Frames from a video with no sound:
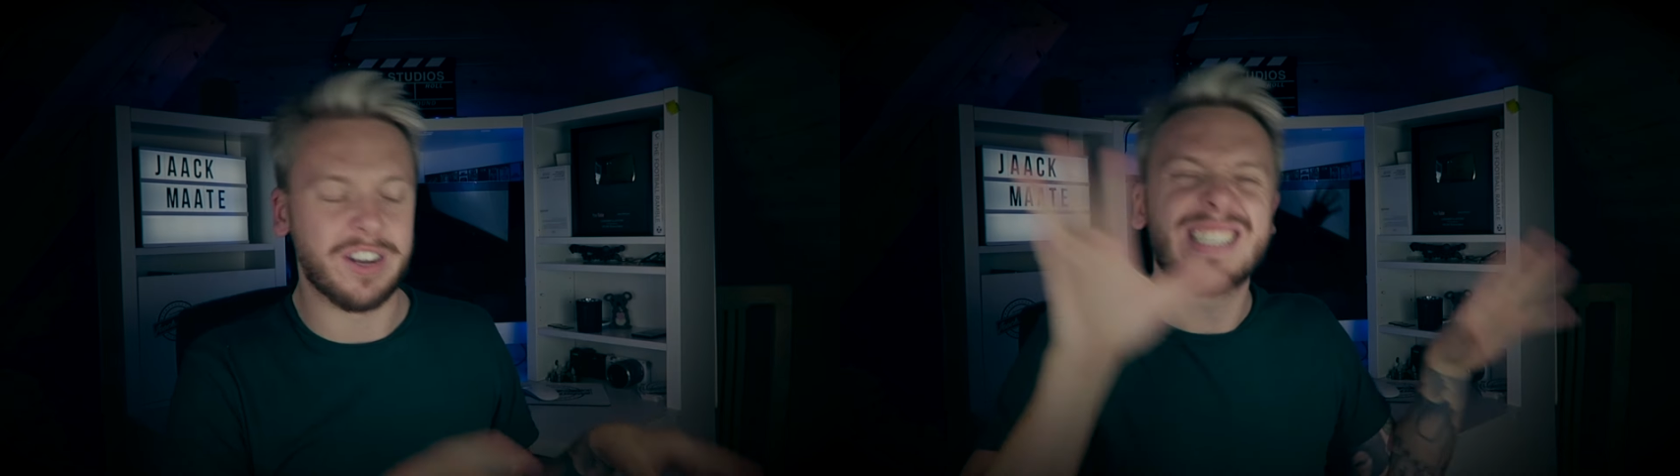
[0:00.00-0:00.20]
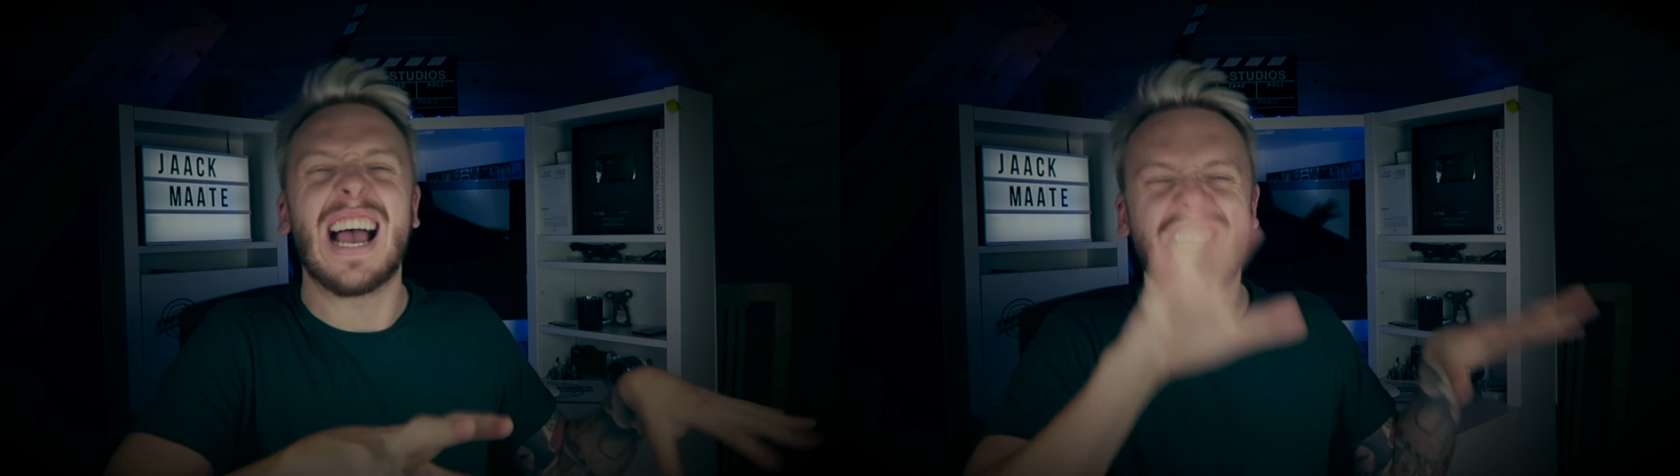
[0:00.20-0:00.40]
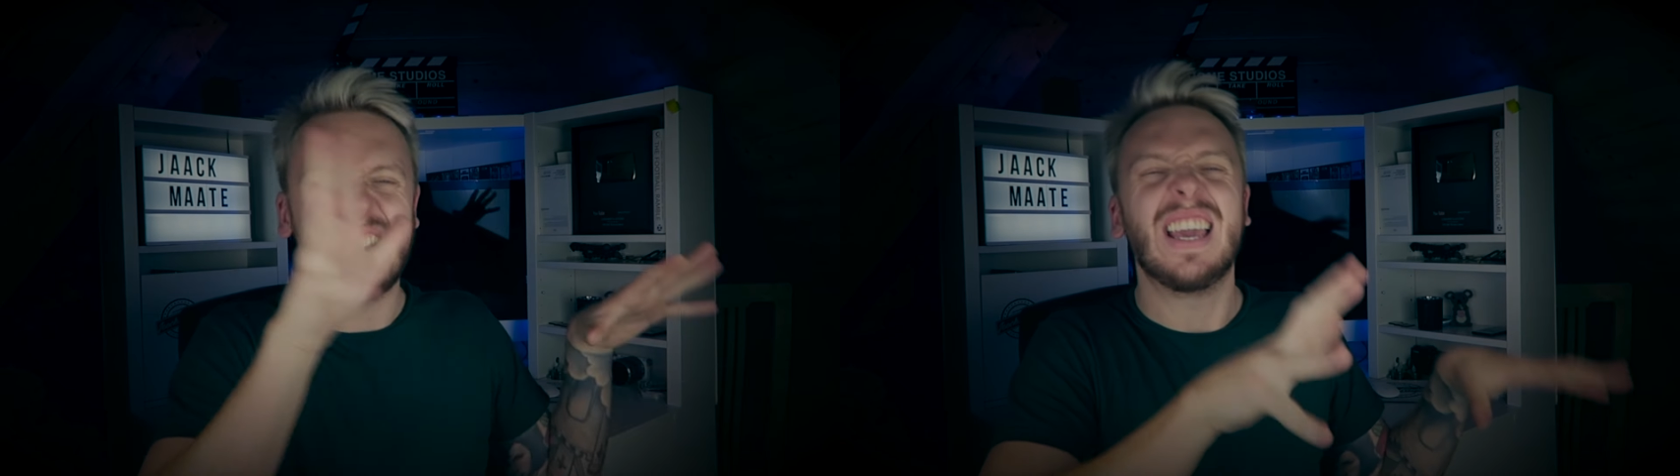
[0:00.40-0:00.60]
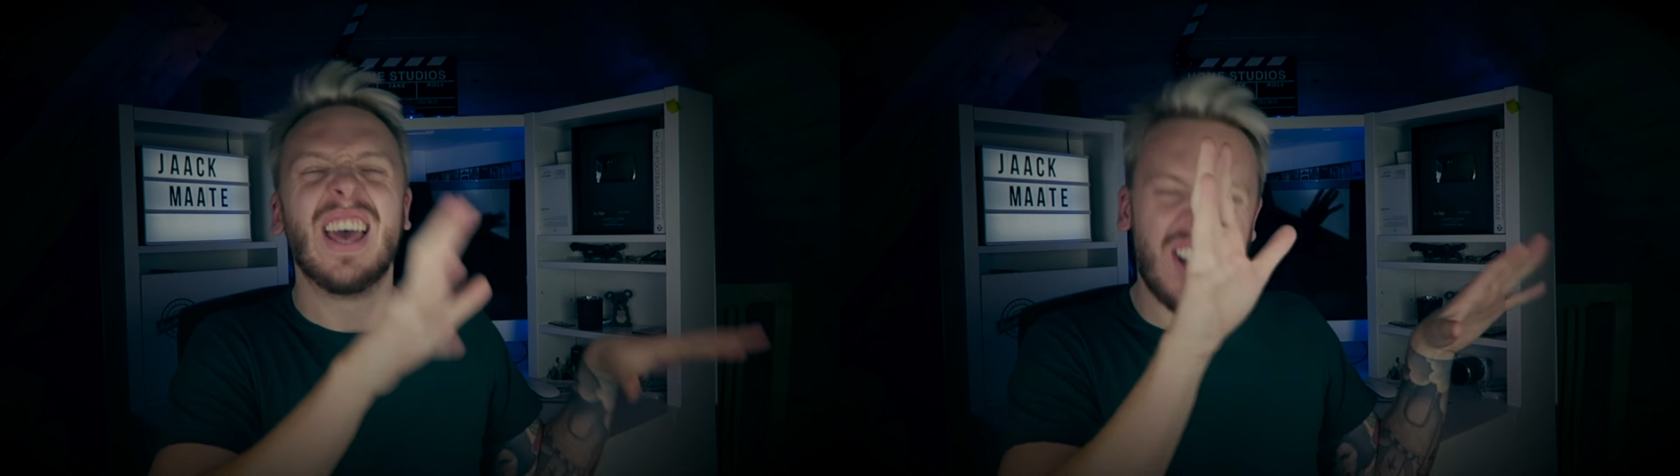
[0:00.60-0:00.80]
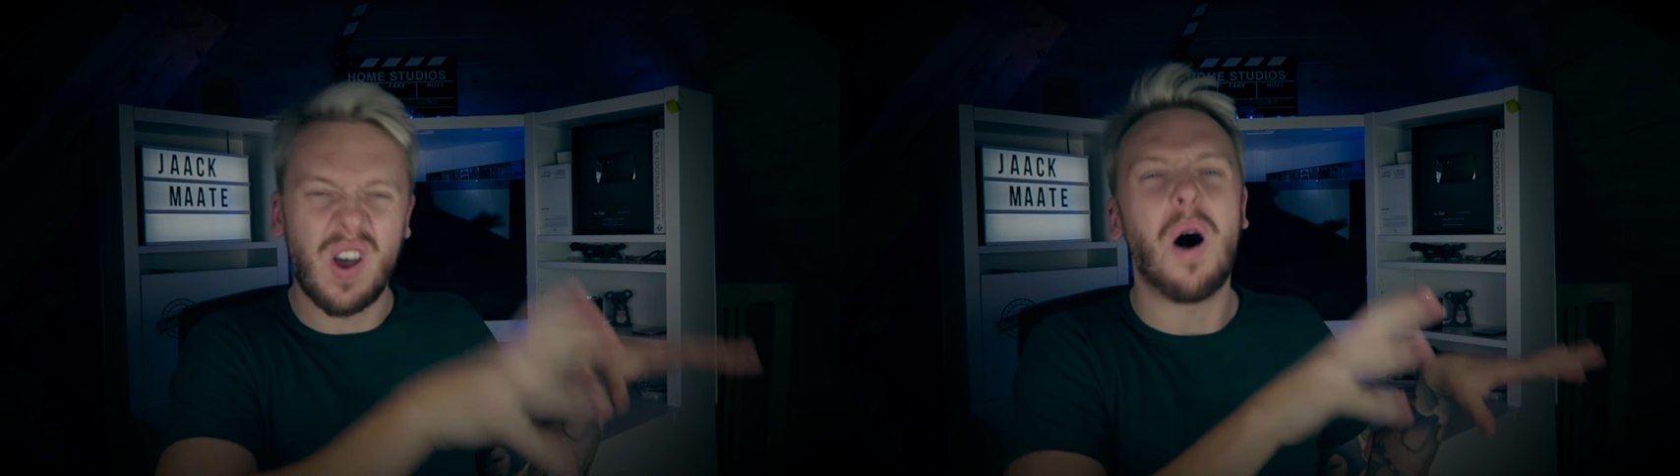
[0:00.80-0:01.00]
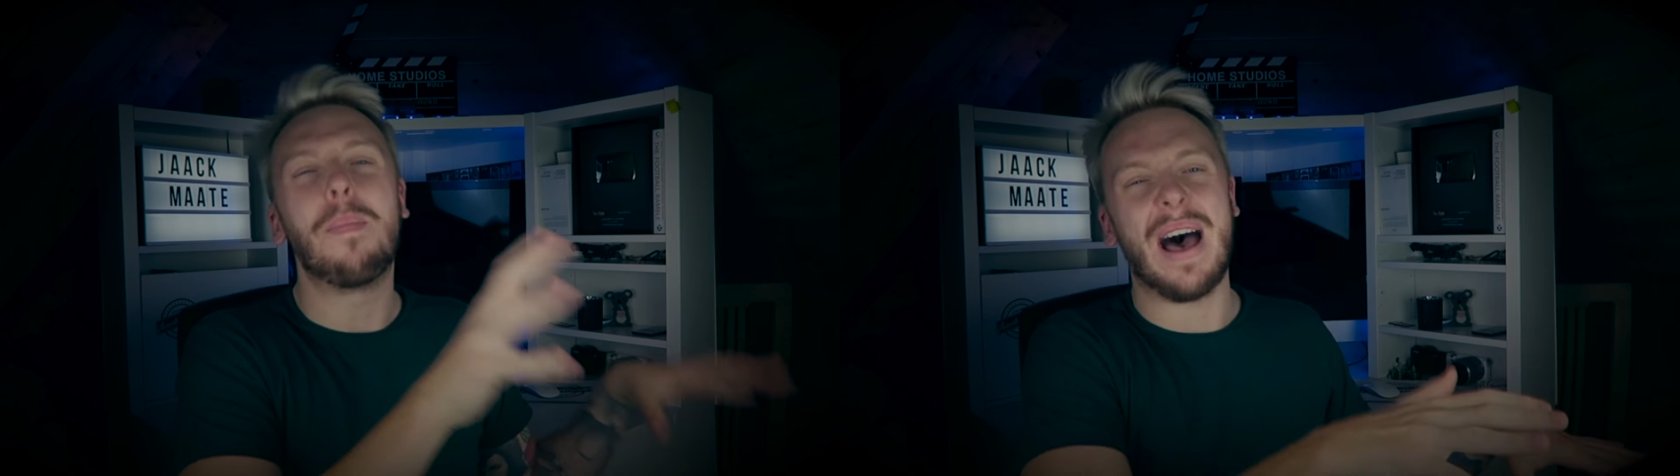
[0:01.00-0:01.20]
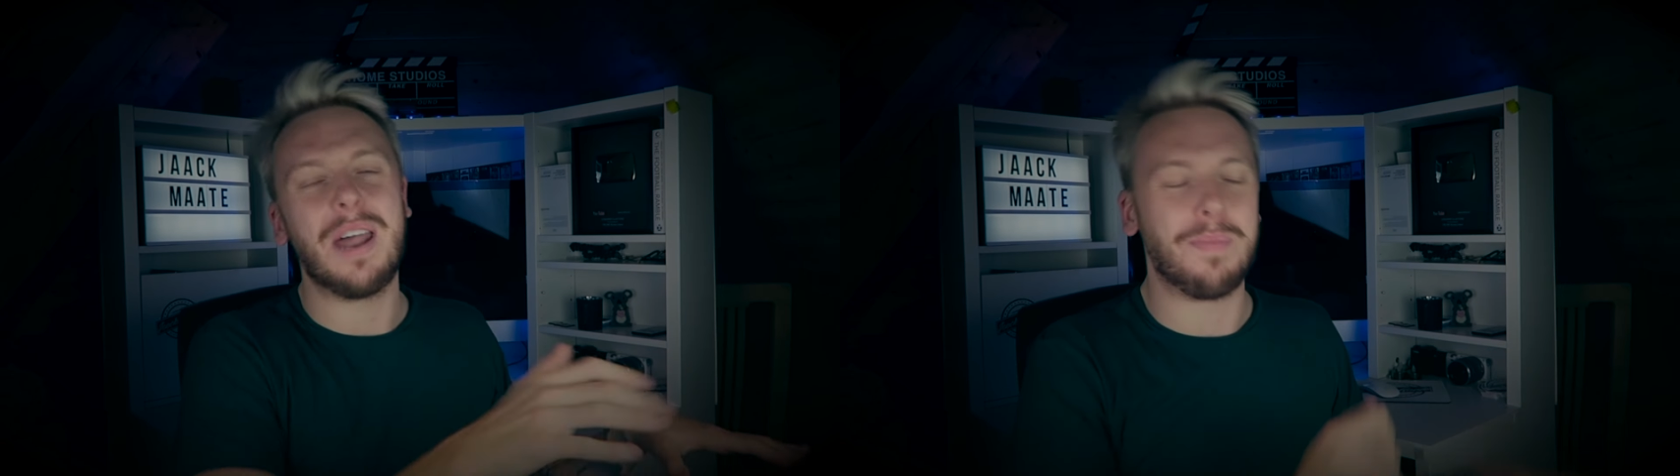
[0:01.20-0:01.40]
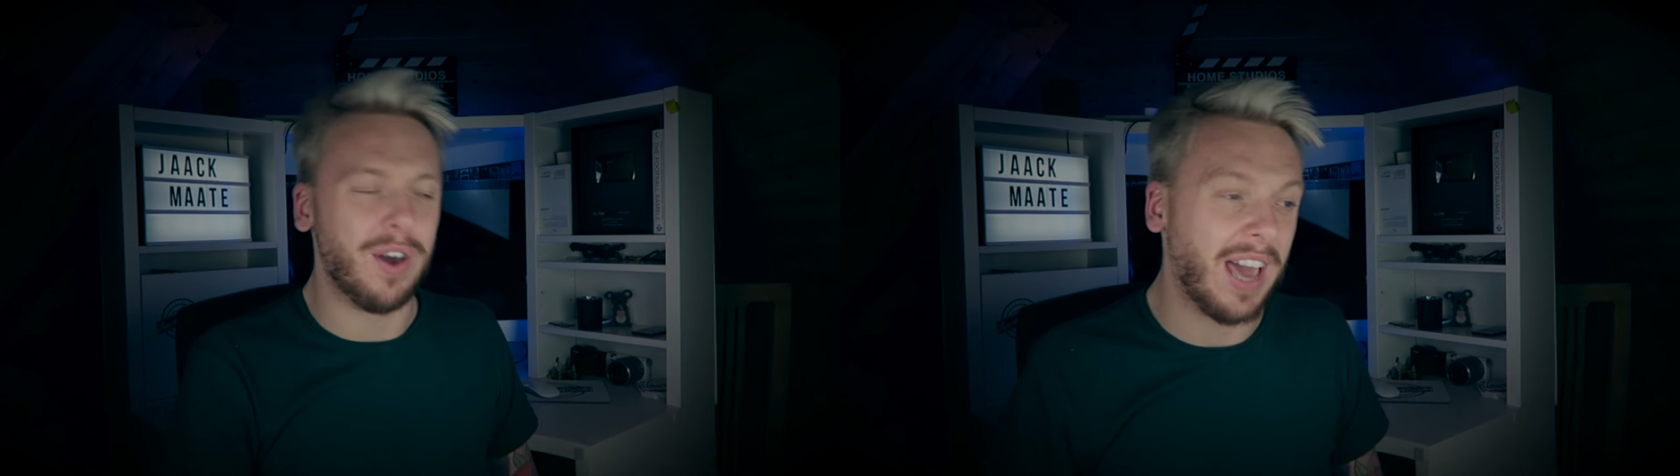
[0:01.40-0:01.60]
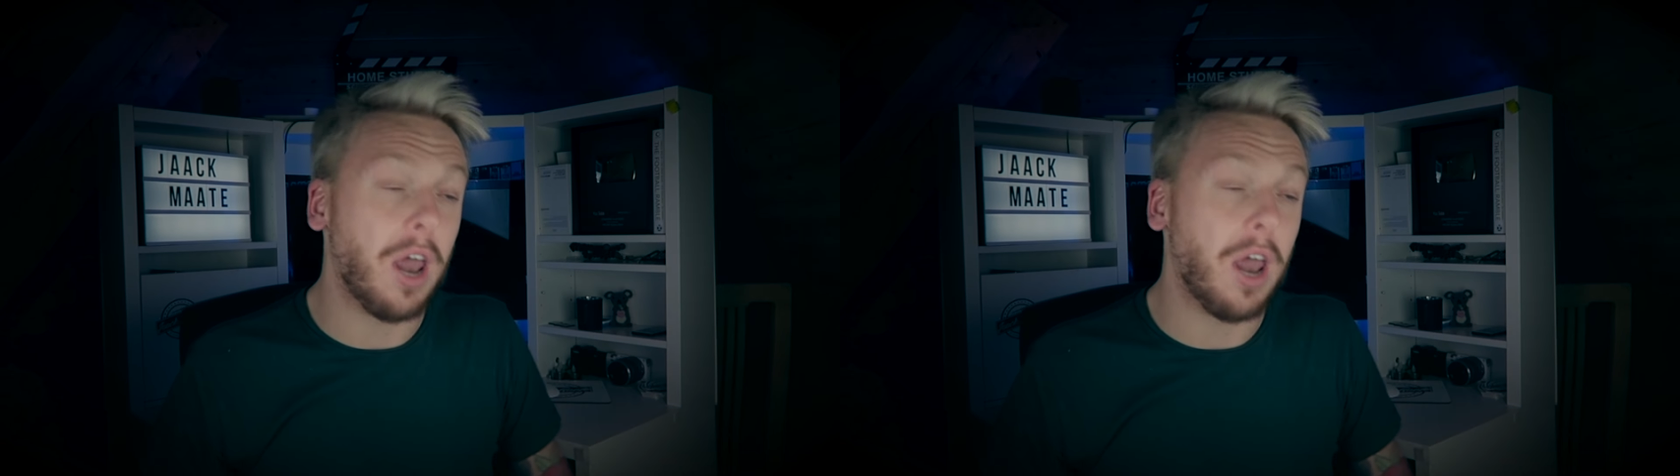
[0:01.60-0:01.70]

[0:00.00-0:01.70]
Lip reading: And it's actually not a bad book,